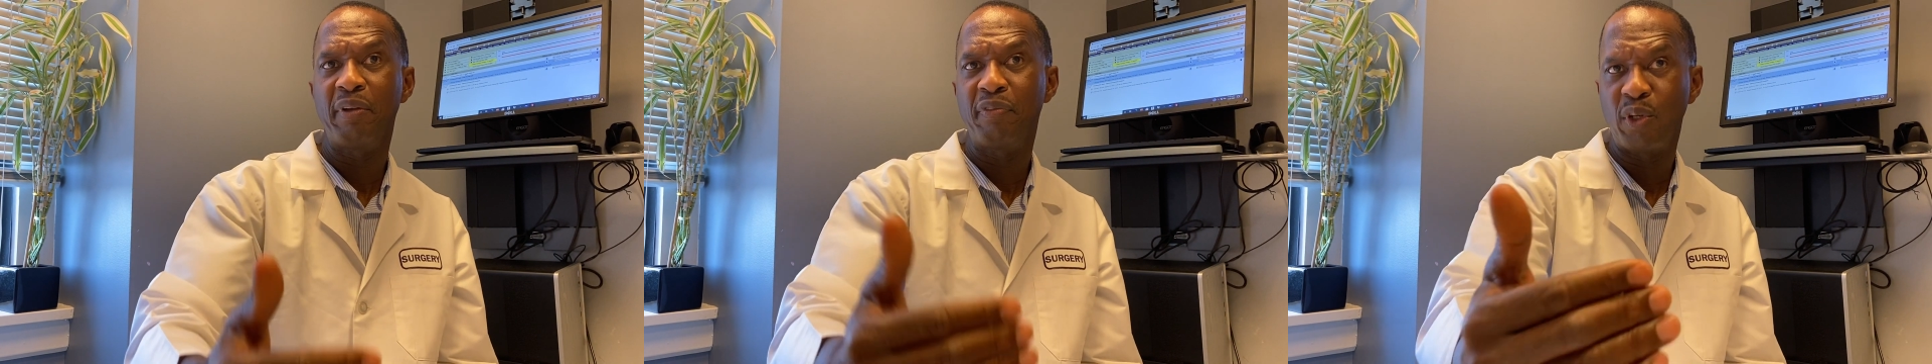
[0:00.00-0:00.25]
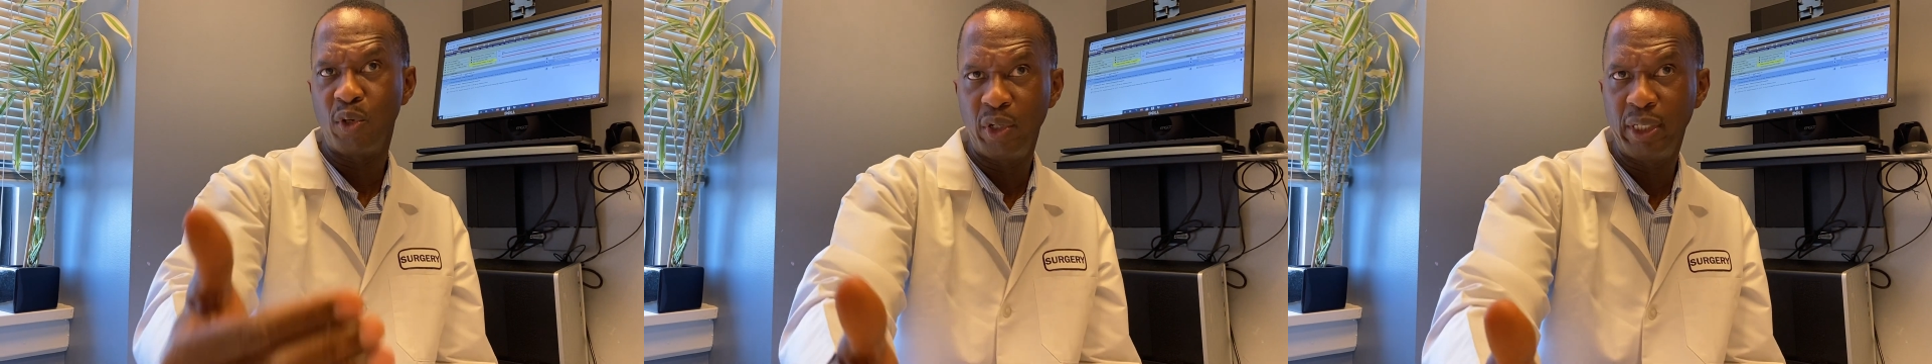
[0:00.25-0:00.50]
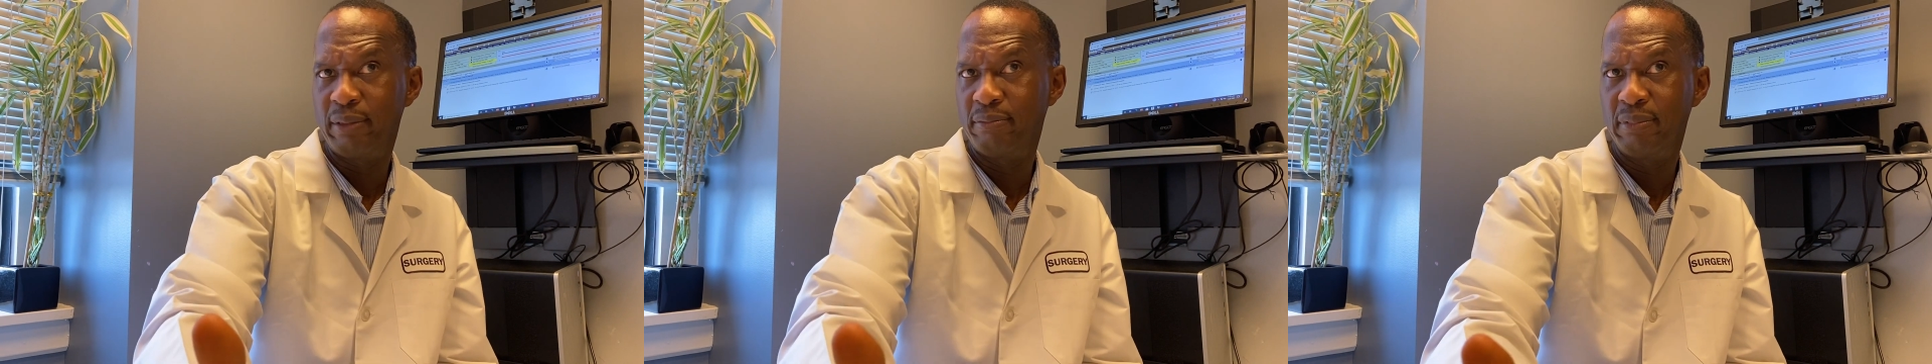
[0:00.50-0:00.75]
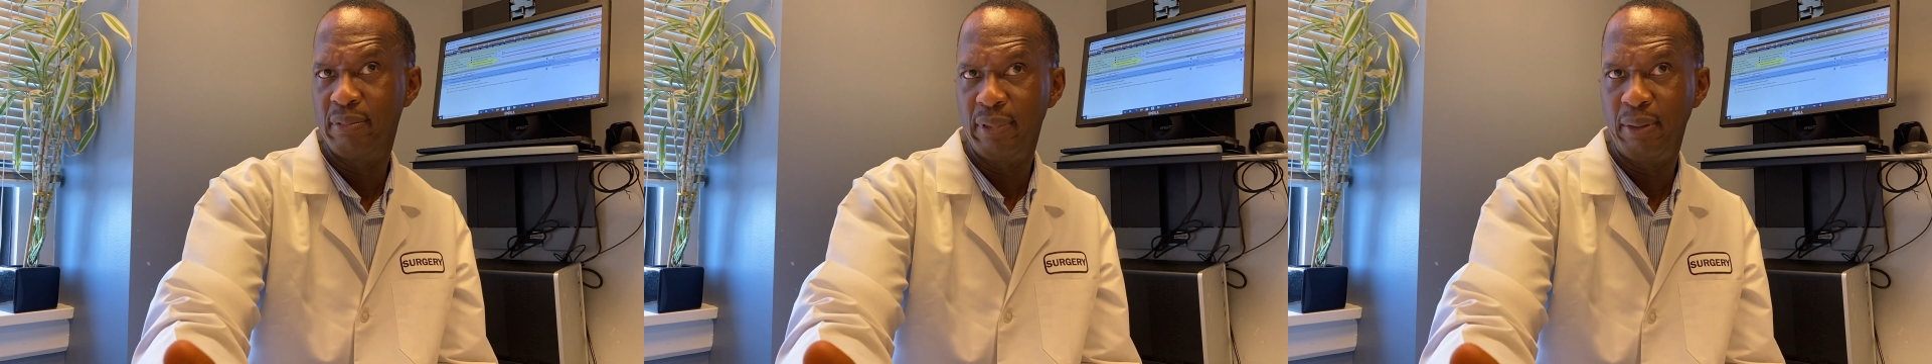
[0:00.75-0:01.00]
If you could,
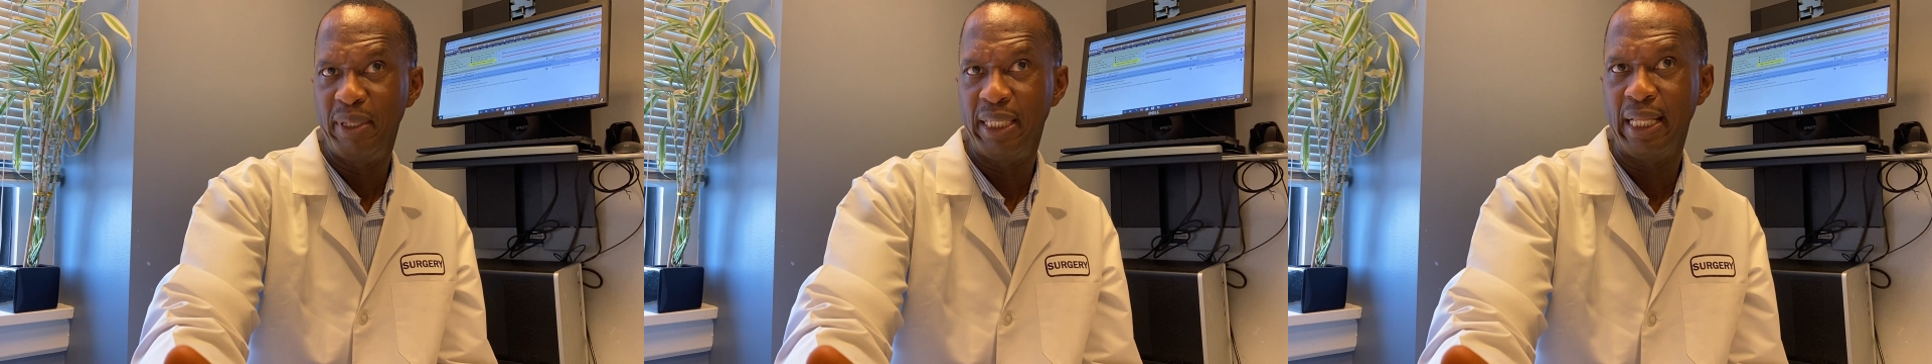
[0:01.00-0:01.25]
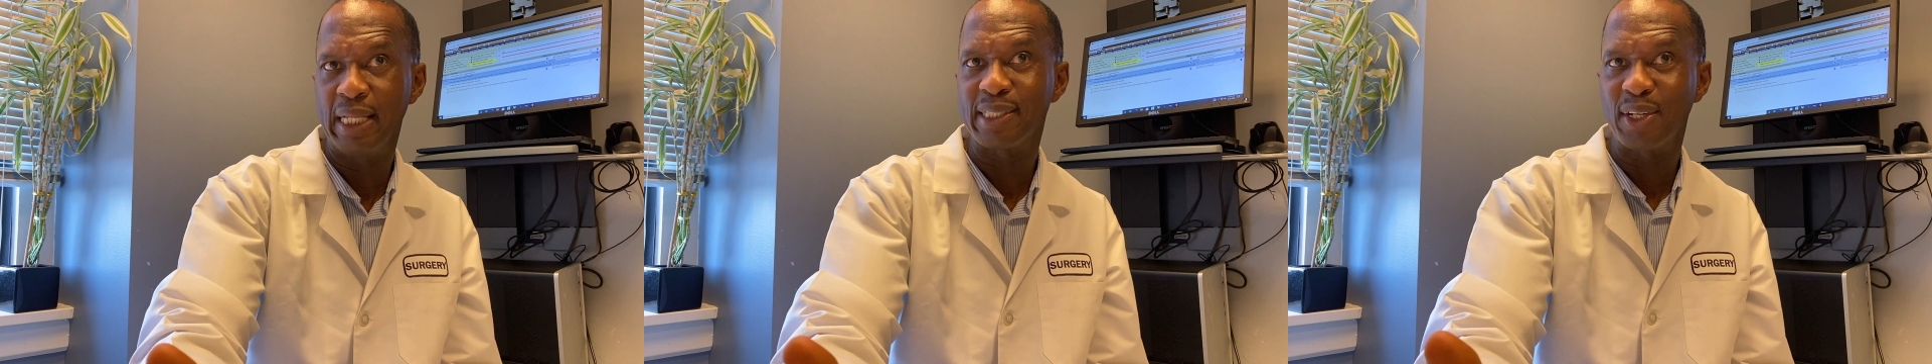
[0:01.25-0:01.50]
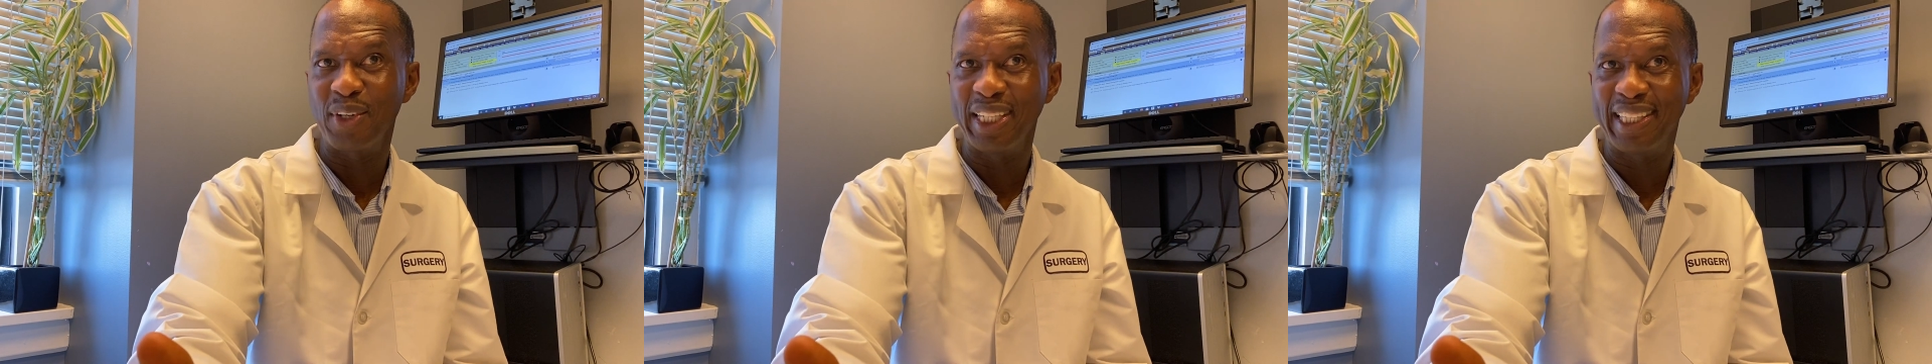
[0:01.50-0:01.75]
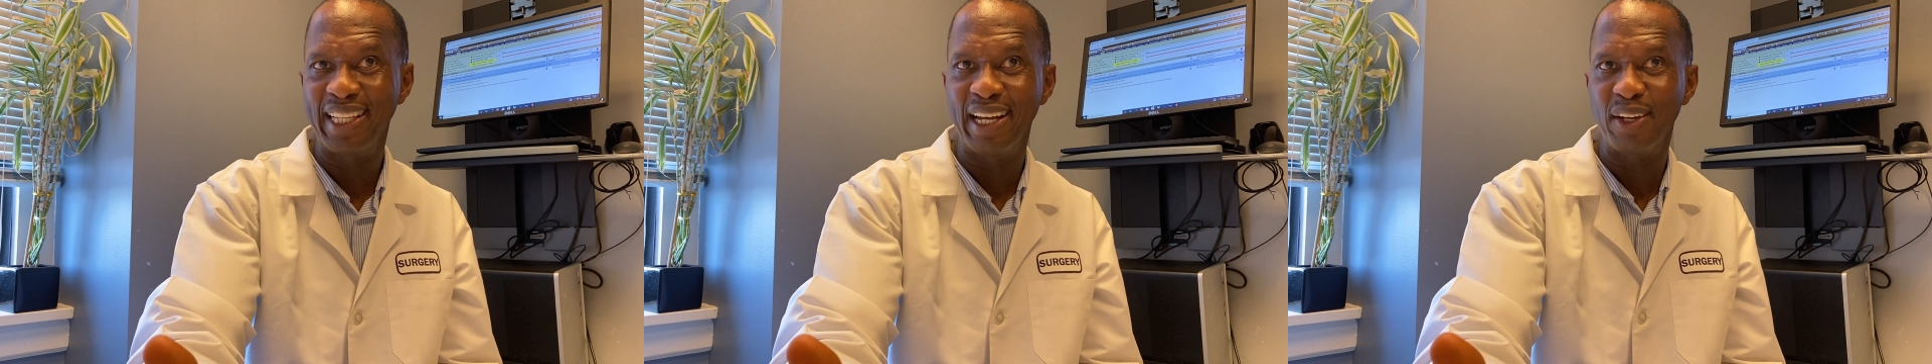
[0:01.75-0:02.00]
I mean, that's a
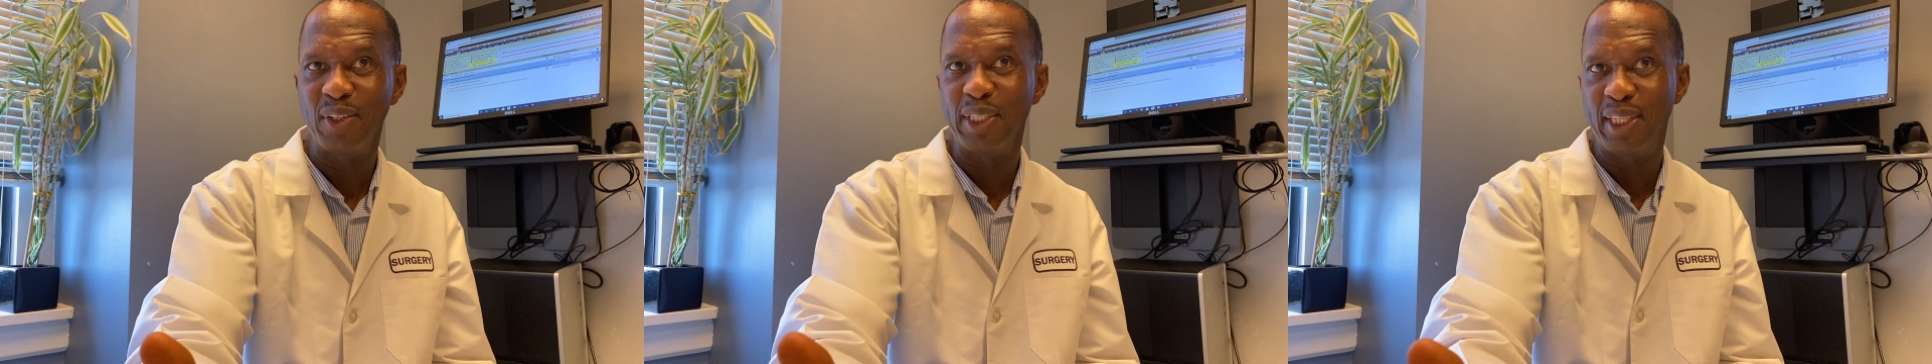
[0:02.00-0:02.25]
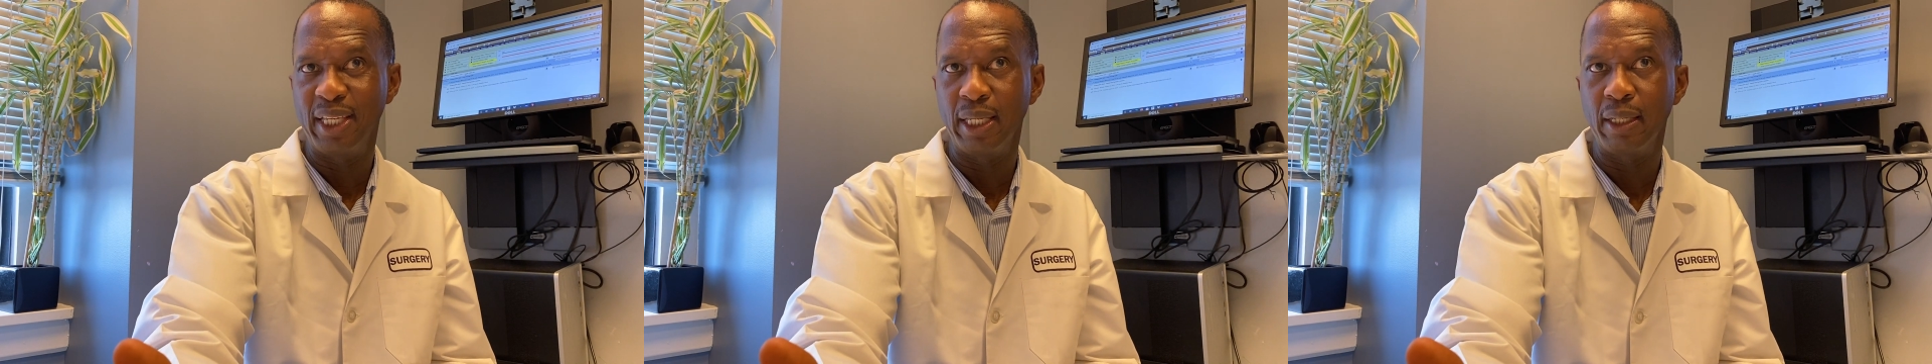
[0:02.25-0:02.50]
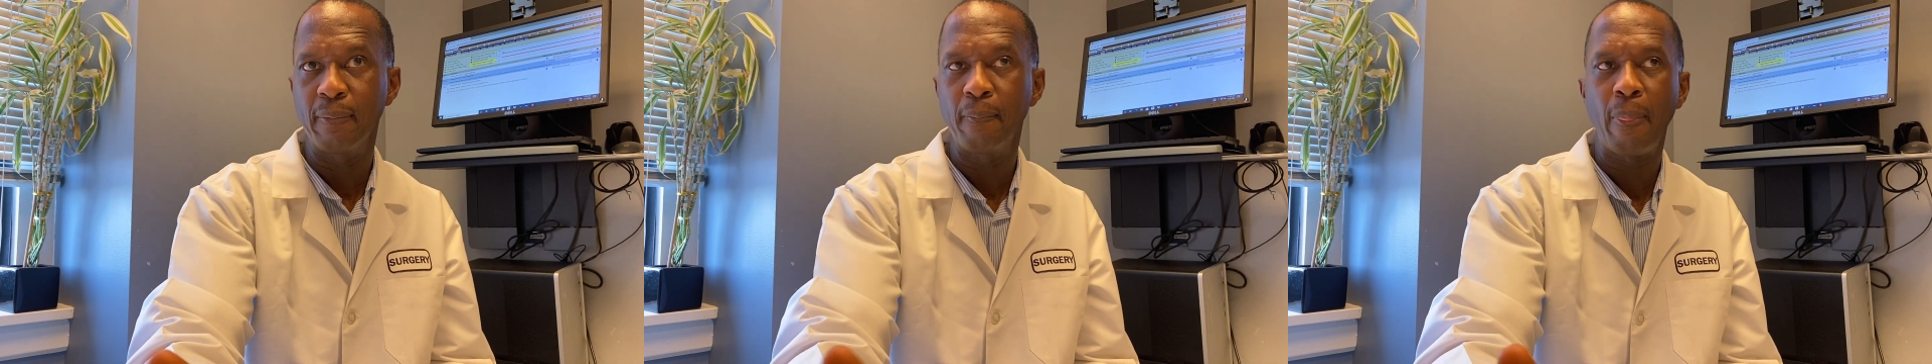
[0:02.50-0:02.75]
good thing.